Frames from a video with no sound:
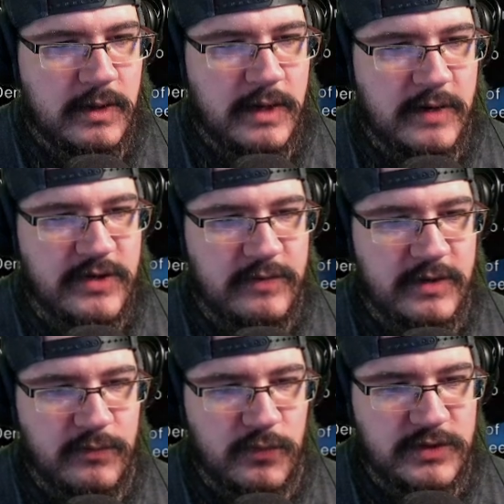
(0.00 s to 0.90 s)
Every deviant
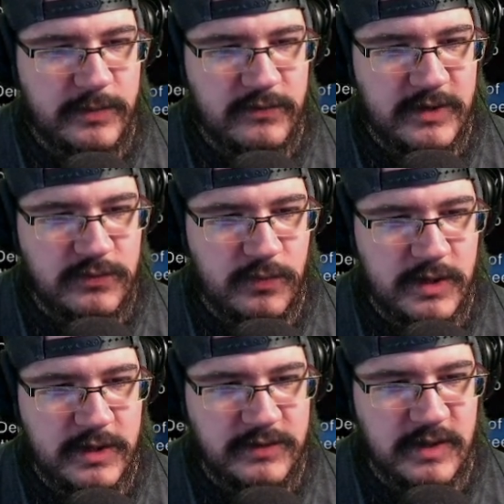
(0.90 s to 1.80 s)
in Once Human phase
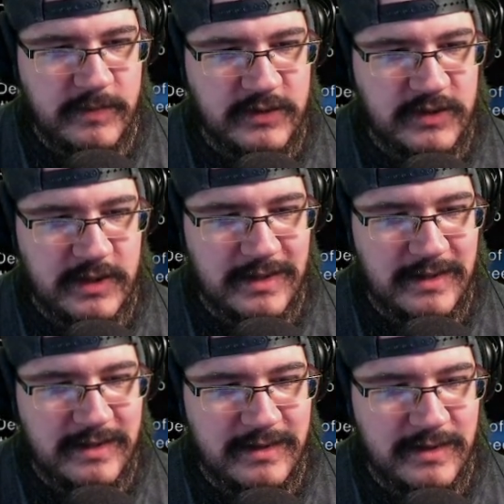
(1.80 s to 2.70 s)
one in 10 minutes.
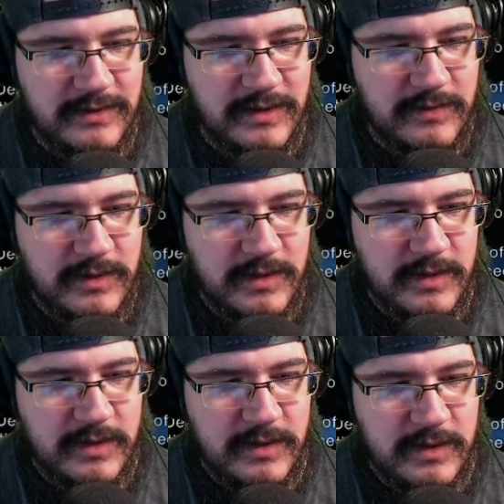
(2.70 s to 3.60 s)
Yeah, I don't know.
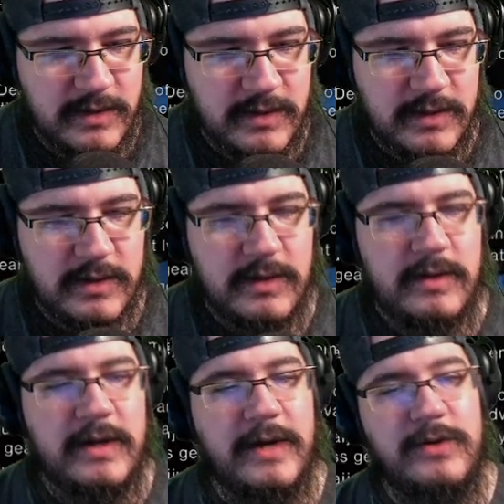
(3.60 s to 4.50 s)

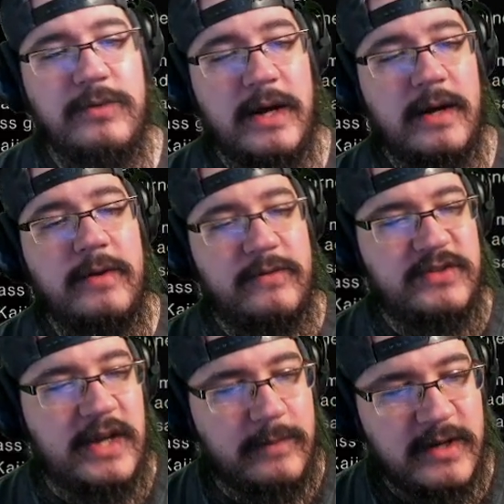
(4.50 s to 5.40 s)
Yeah, dude, uh,
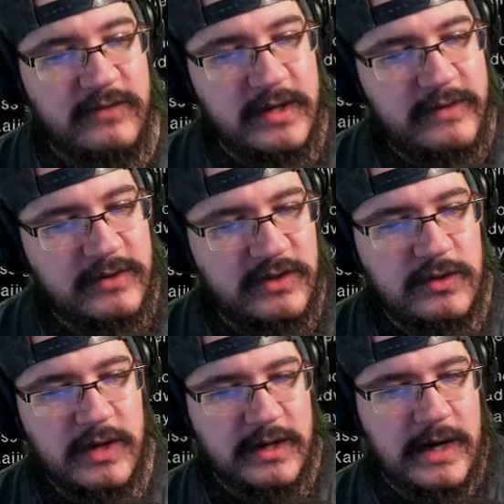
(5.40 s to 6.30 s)
same. If deviants
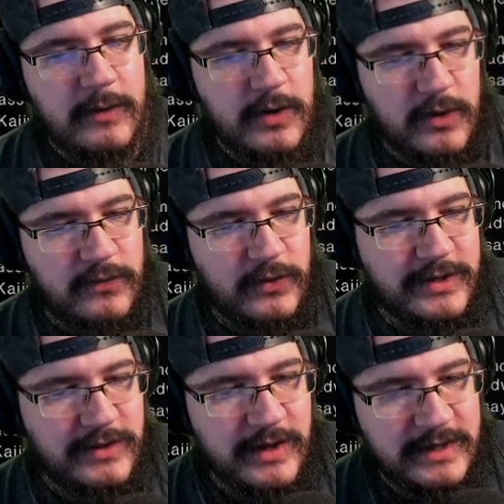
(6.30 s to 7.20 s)
do not carry over
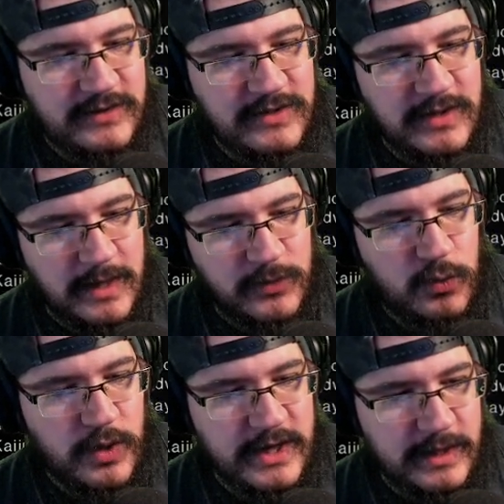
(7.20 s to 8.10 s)
into the next season, I'm
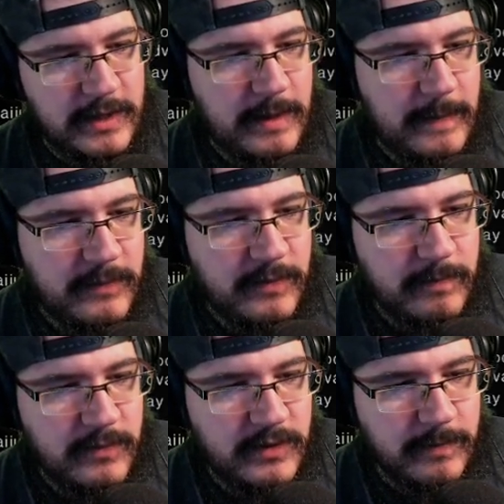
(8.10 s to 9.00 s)
quitting.
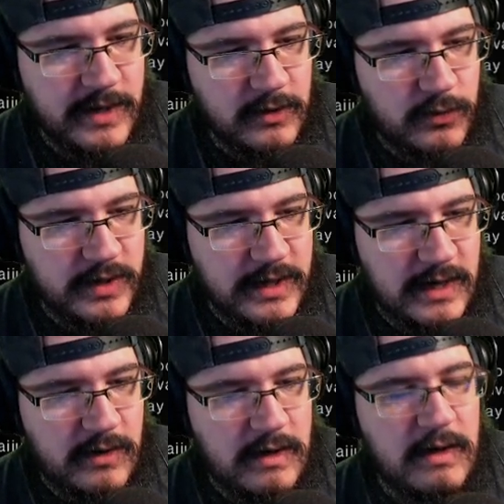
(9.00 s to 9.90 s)
Then better quit
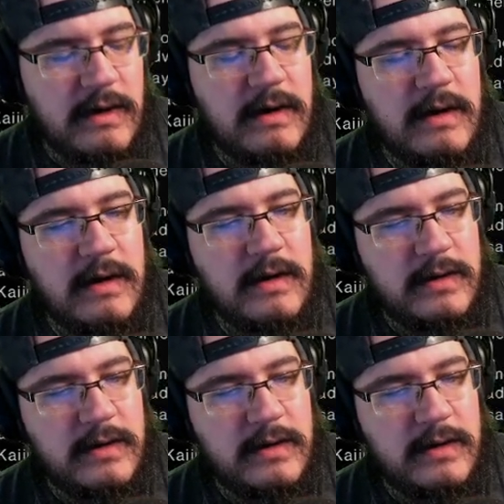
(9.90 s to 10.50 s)
now. Ah.